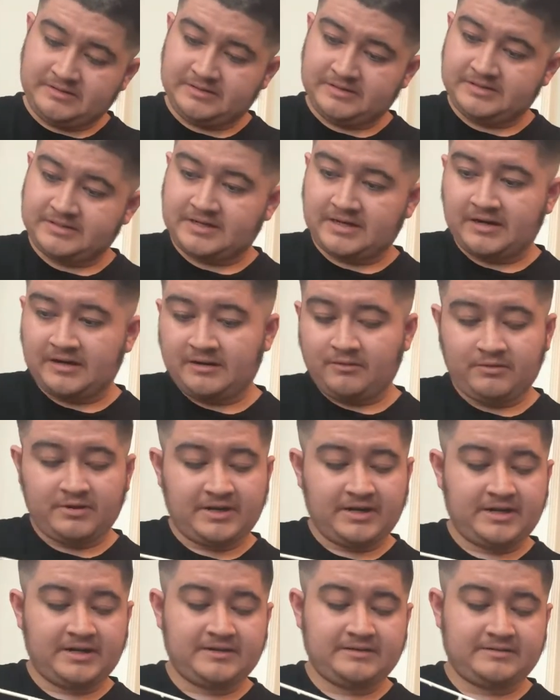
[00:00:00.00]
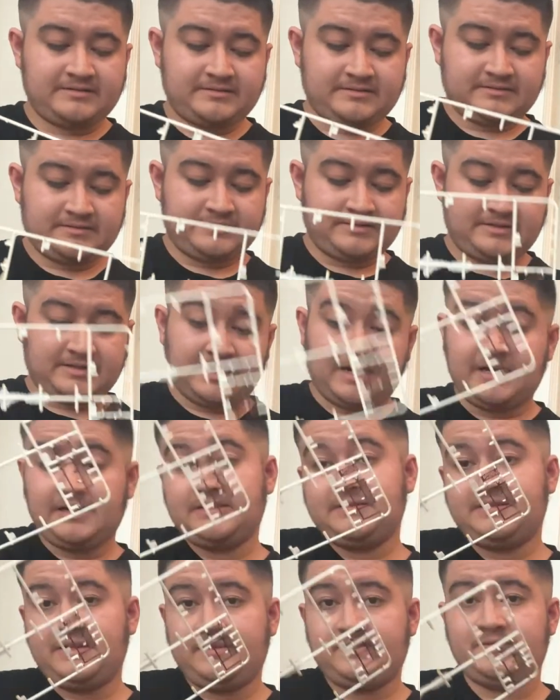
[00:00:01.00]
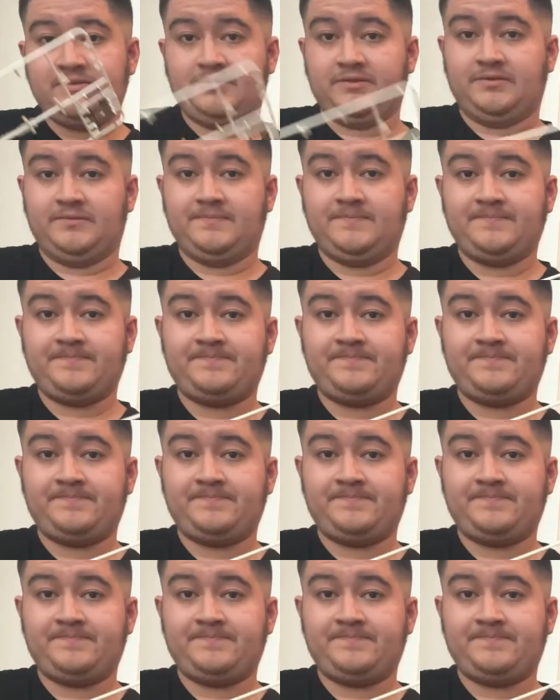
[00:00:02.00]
just kind of want to gotta stick to.